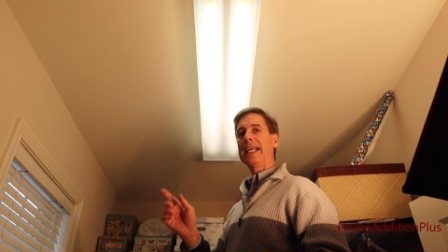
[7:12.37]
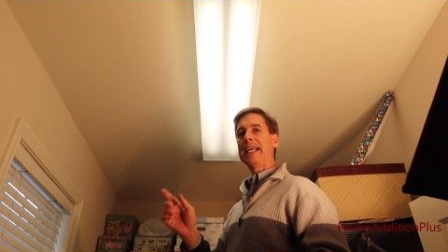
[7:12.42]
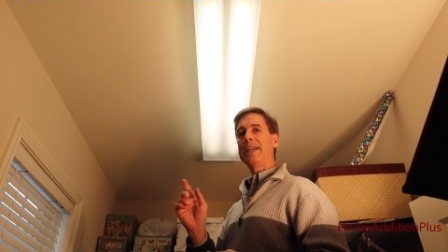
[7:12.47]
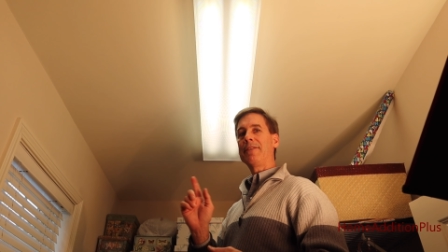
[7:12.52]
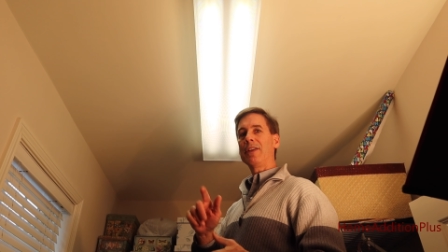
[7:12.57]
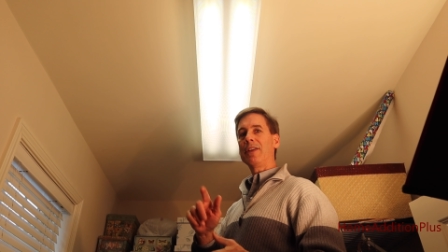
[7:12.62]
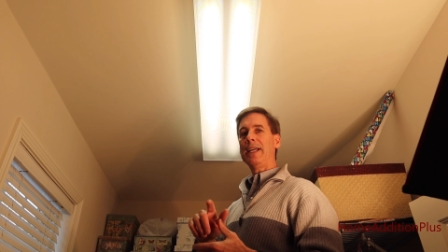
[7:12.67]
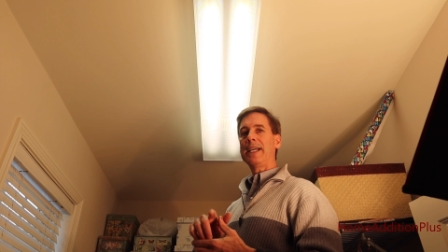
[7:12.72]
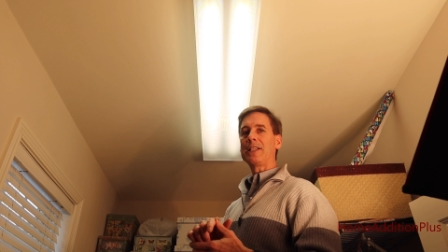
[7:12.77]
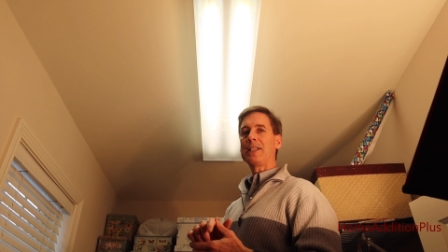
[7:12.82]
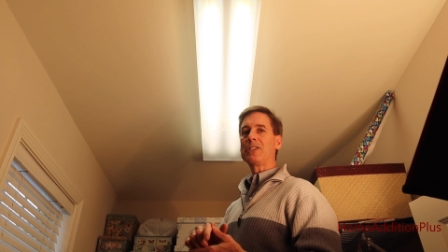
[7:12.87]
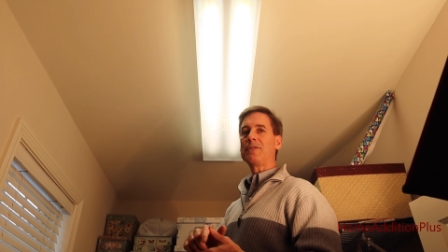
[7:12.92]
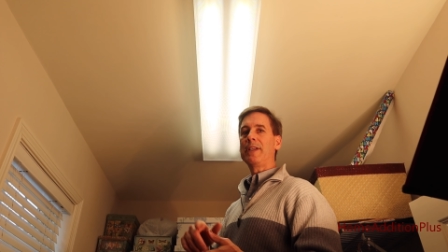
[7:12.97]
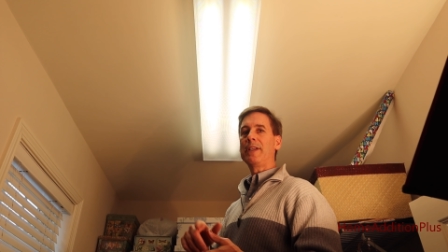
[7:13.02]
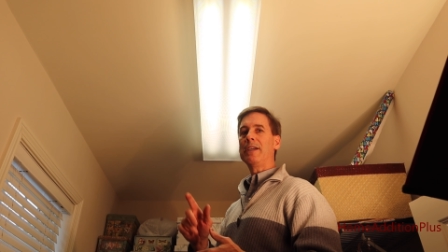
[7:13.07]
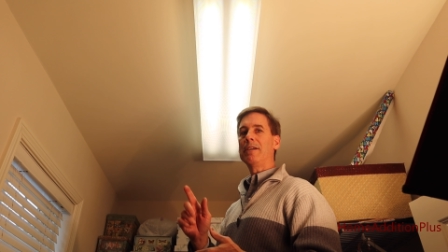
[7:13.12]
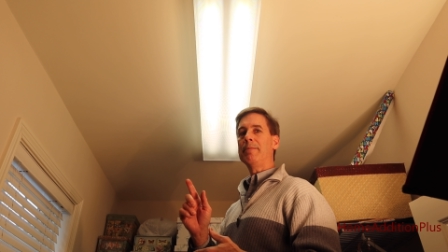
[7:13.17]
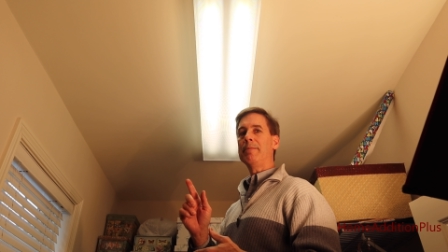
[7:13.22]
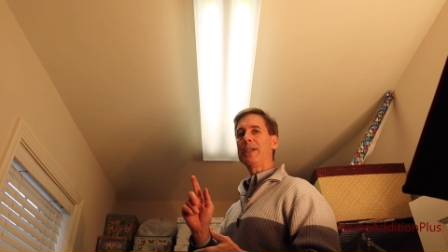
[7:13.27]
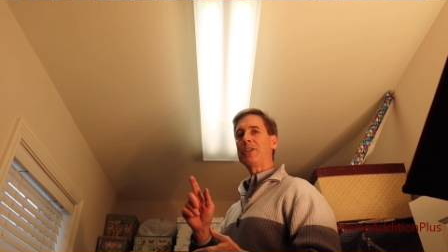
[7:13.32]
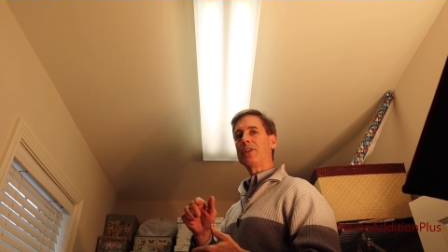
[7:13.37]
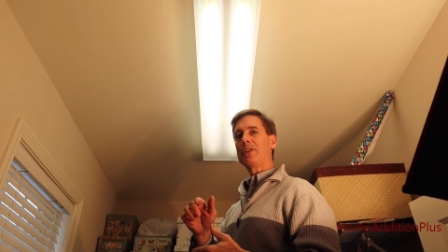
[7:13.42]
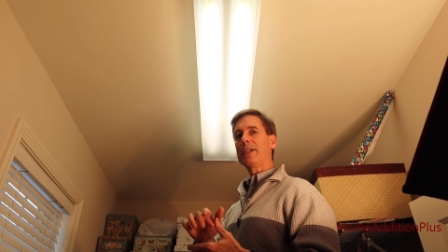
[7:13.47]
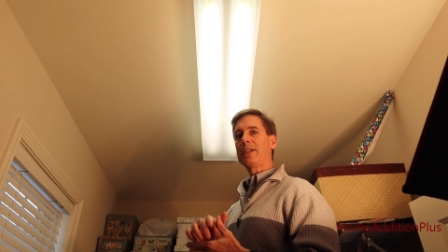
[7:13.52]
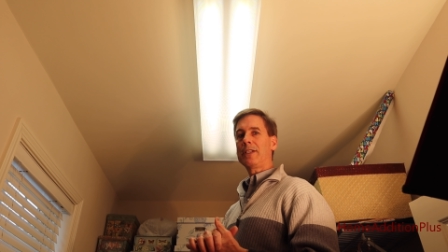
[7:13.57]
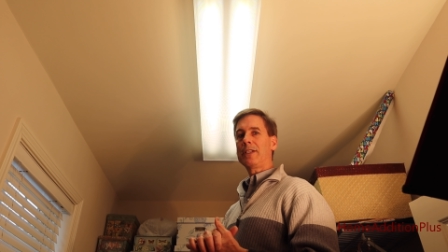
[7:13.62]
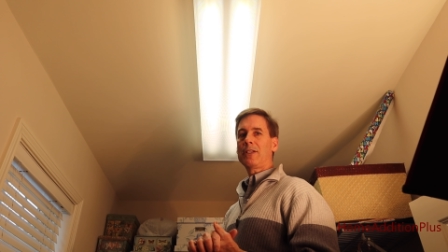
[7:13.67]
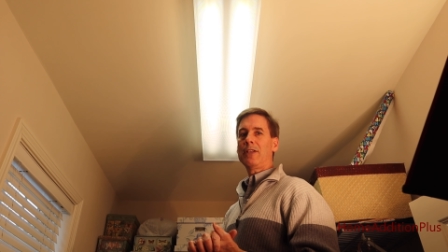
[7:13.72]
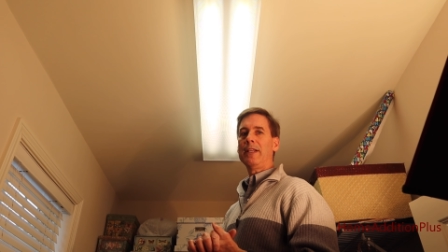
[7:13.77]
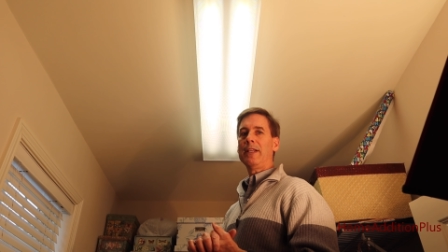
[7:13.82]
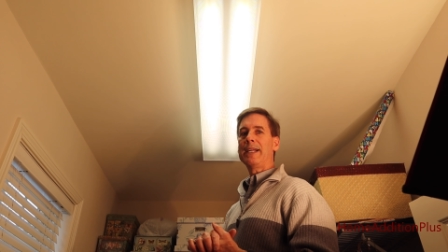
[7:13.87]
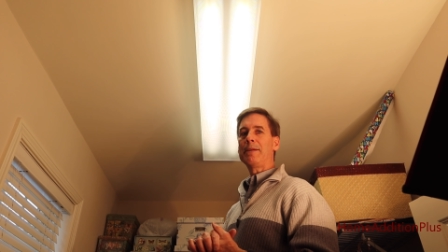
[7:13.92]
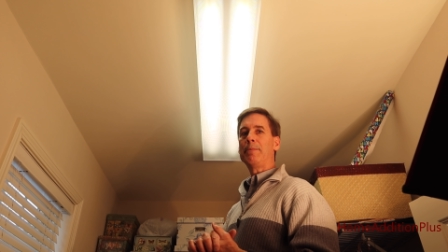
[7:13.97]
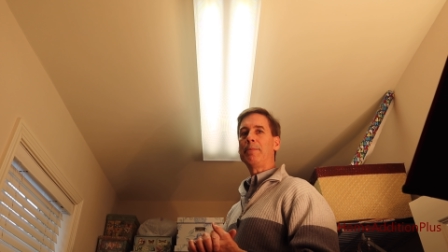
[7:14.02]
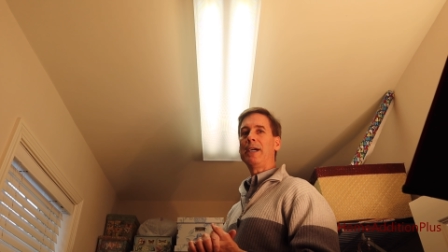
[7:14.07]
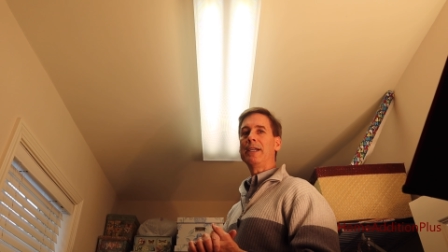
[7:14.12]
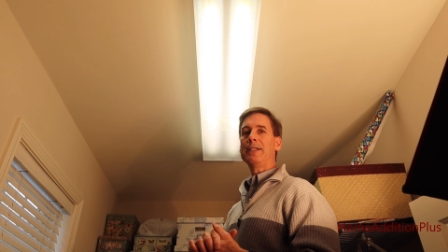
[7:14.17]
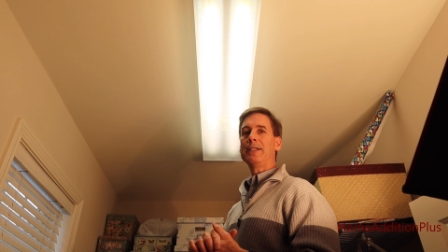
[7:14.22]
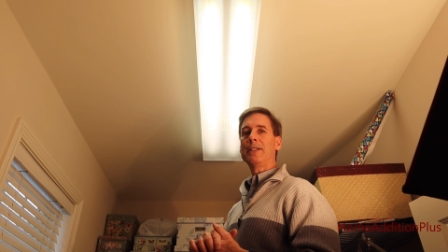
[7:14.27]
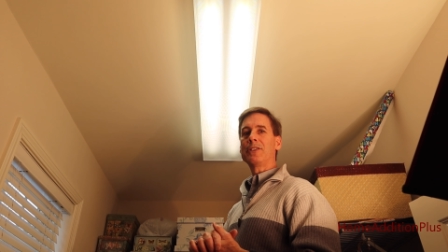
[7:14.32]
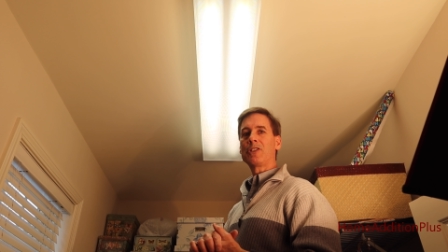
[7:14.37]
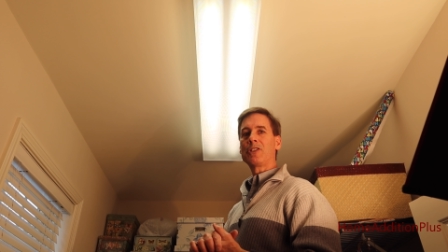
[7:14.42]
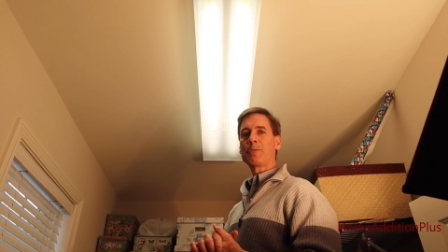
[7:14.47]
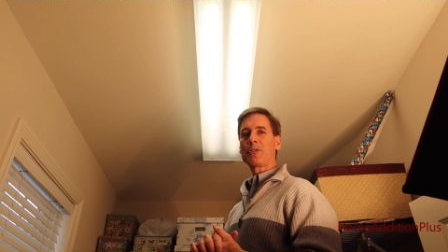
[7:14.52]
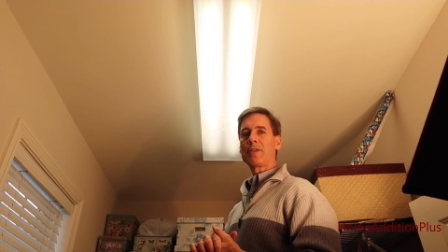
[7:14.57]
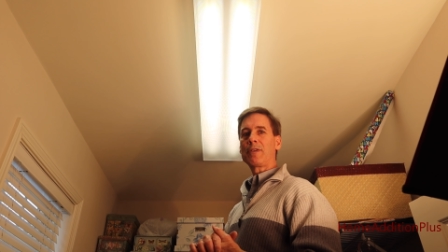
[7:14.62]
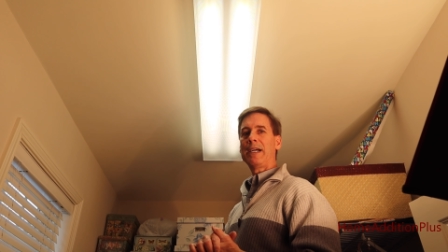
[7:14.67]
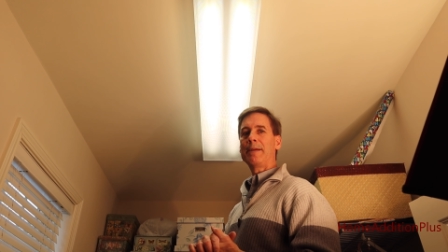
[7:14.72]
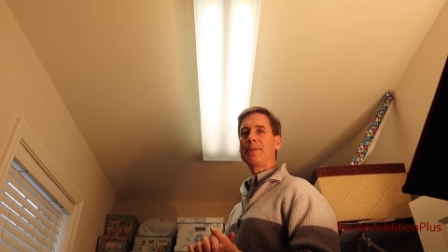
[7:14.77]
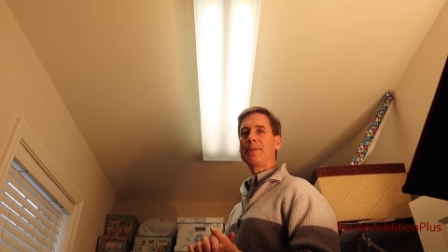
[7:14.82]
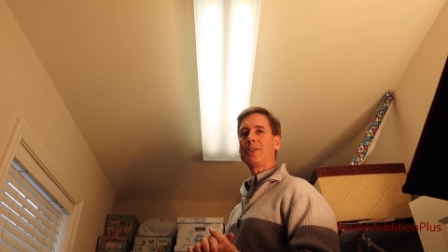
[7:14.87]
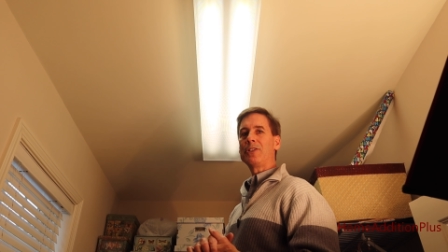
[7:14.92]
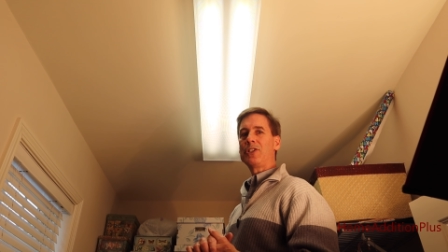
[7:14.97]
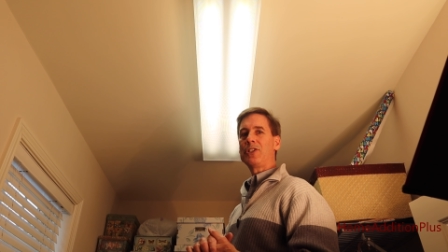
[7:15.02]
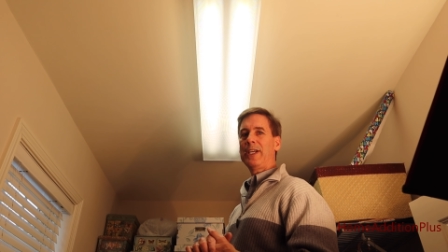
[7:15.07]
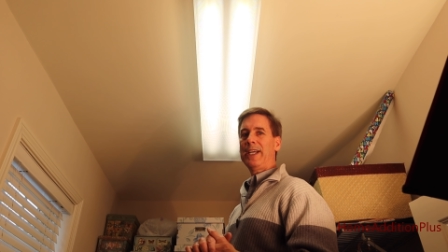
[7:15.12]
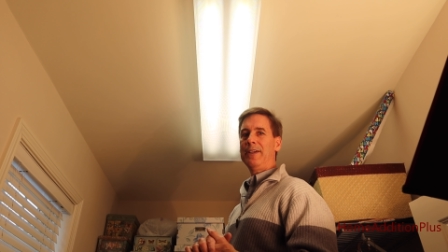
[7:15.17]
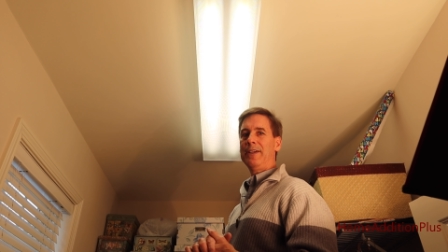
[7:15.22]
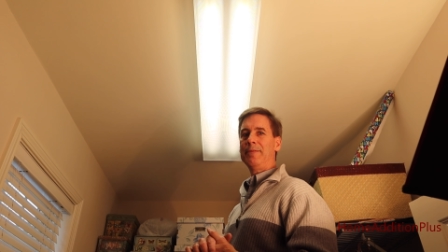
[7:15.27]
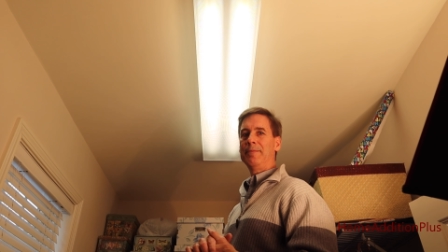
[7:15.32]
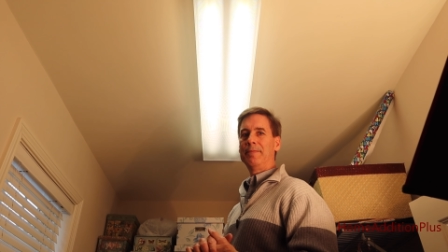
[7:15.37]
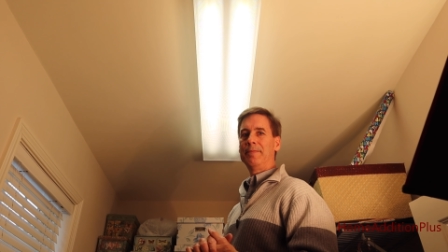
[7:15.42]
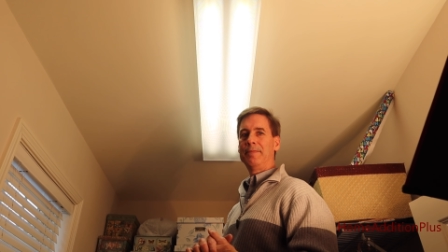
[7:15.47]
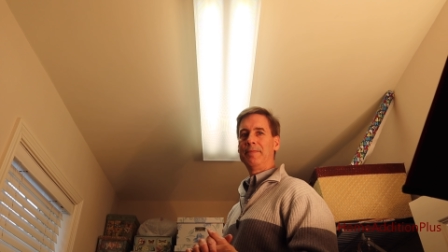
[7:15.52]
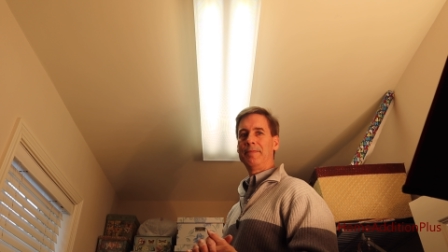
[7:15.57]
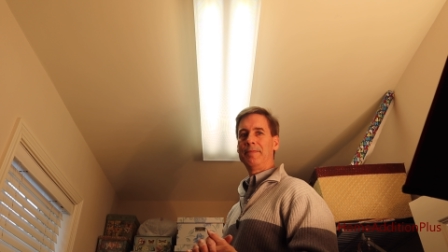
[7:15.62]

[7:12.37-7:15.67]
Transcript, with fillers: And if you like this video, make sure to click the like button and subscribe to this channel.